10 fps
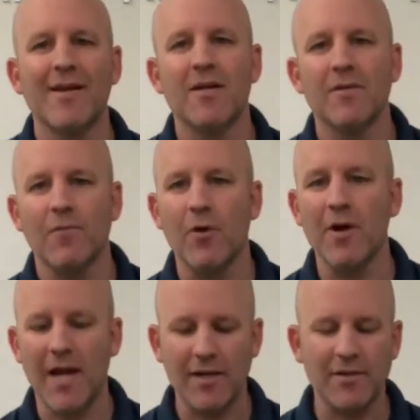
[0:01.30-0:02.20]
For our
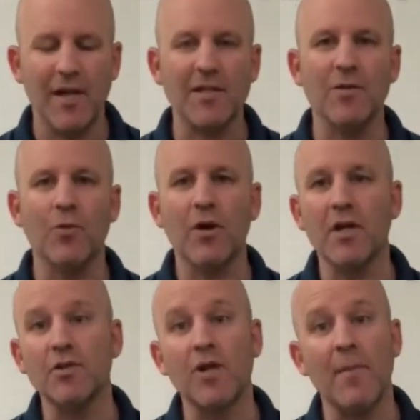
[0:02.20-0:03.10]
next section, we're going to
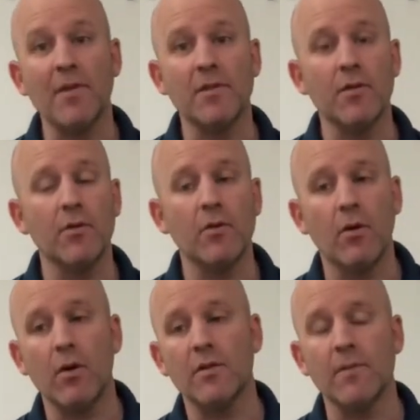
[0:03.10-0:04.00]
jump into
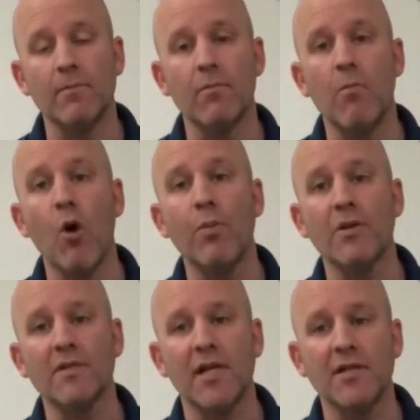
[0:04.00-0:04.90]
some
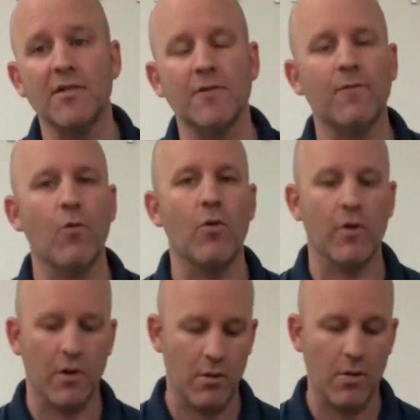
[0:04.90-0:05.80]
mobilizations
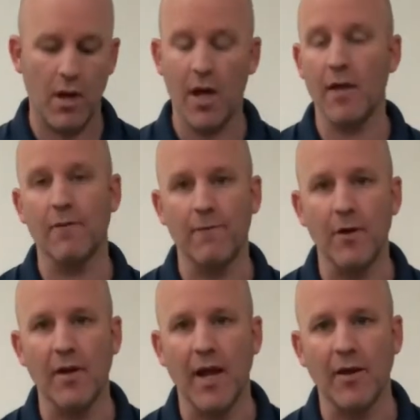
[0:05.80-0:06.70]
for the foot and
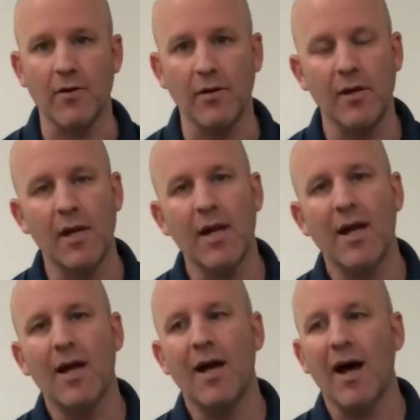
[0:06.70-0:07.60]
ankle.
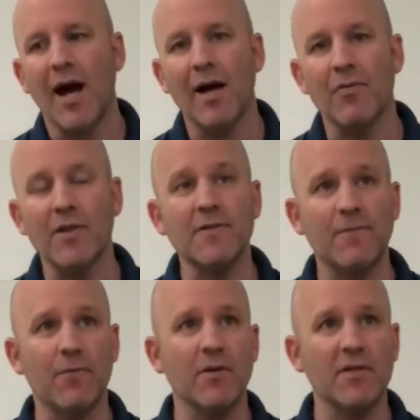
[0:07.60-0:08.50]
This
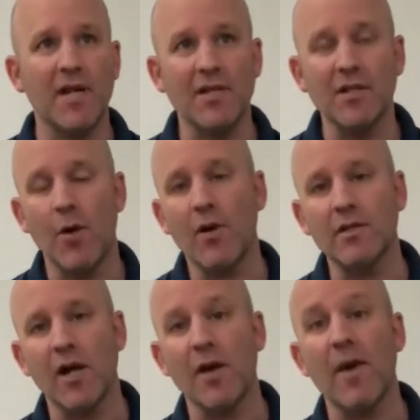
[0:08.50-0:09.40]
first section, I want to
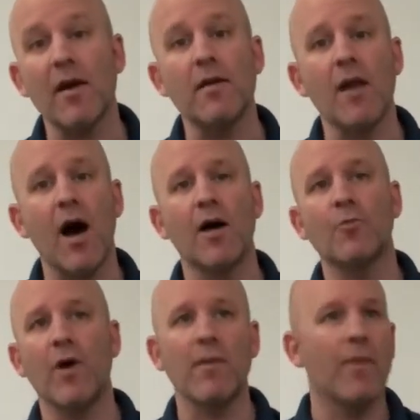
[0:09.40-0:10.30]
talk about
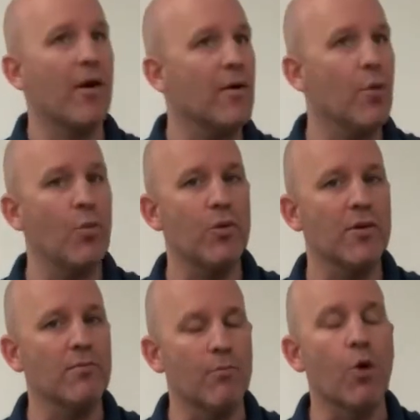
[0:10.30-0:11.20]
non-weight bearing
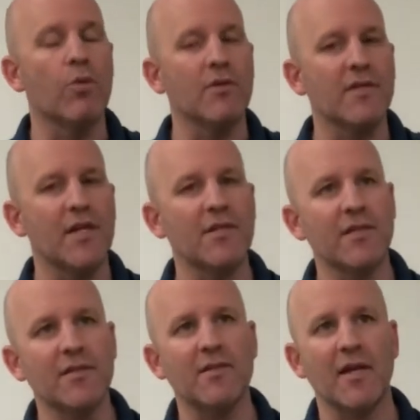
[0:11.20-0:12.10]

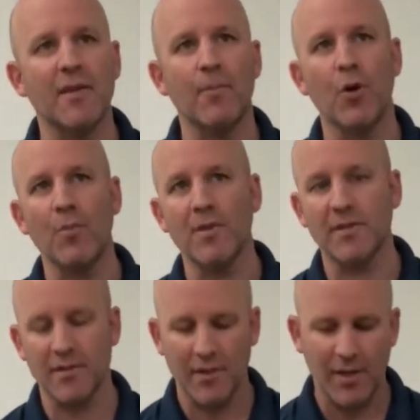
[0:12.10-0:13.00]
mobilizations, and the purpose,